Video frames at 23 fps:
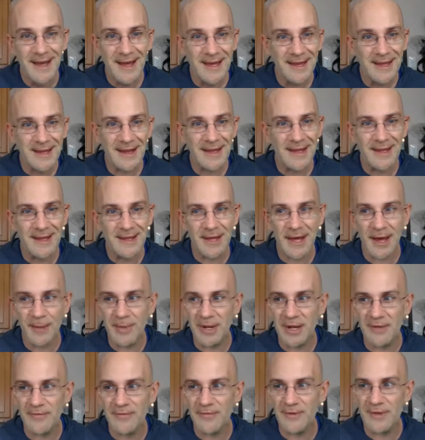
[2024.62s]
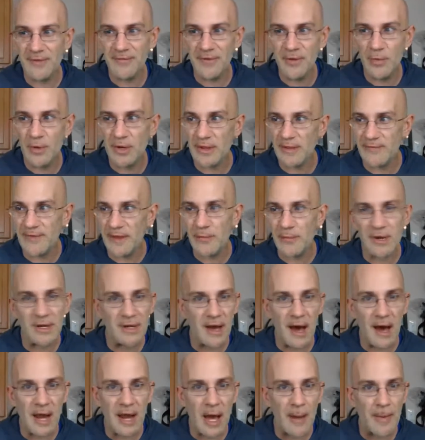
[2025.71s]
and I mean, if they would have
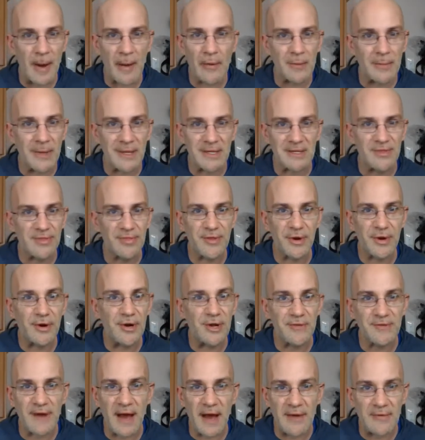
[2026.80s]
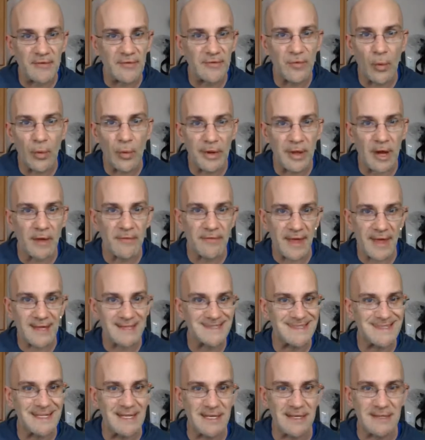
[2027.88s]
got up, I would have made 35 or 40 off that
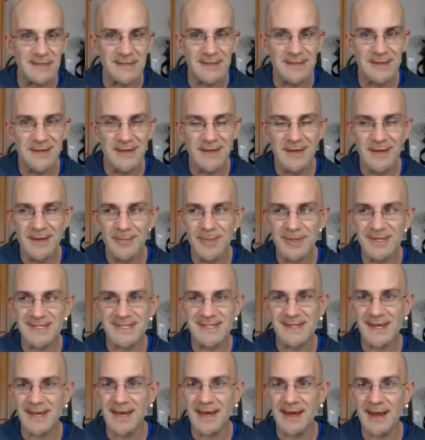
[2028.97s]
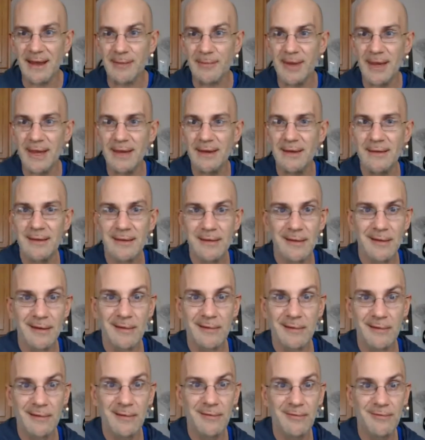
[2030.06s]
seat. But instead, I made
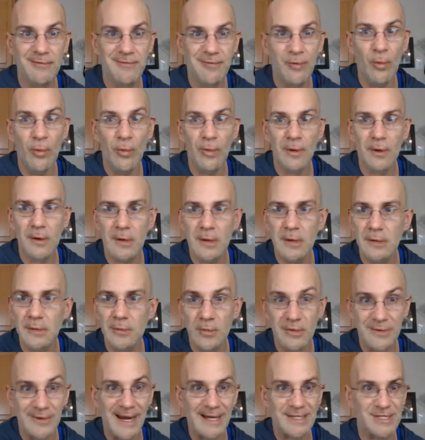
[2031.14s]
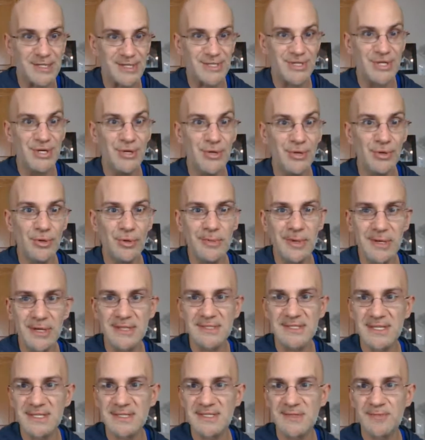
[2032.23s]
four, or actually two, because
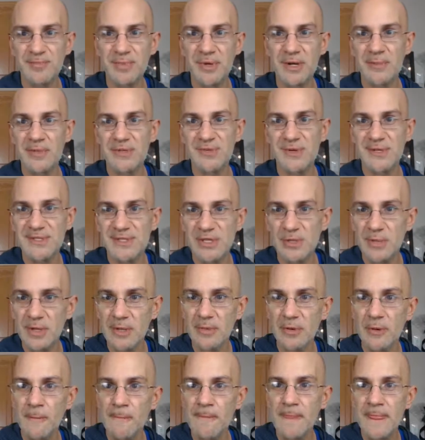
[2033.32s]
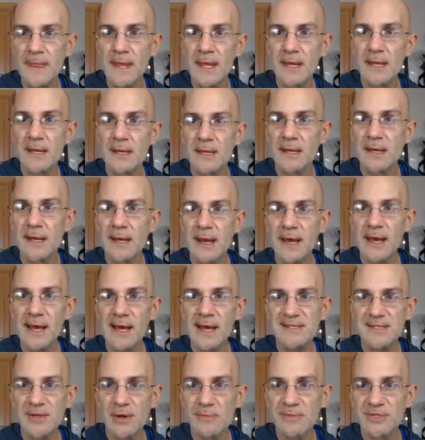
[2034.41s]
they split it between two people. Hey,
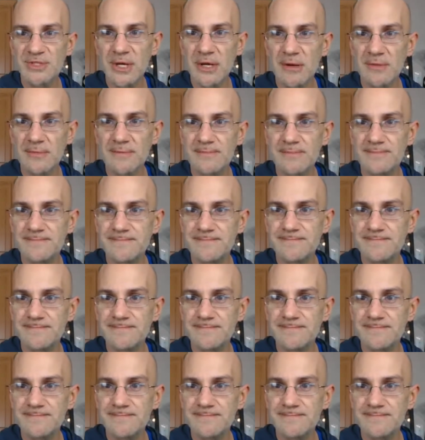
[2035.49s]
how's it going, Michelle?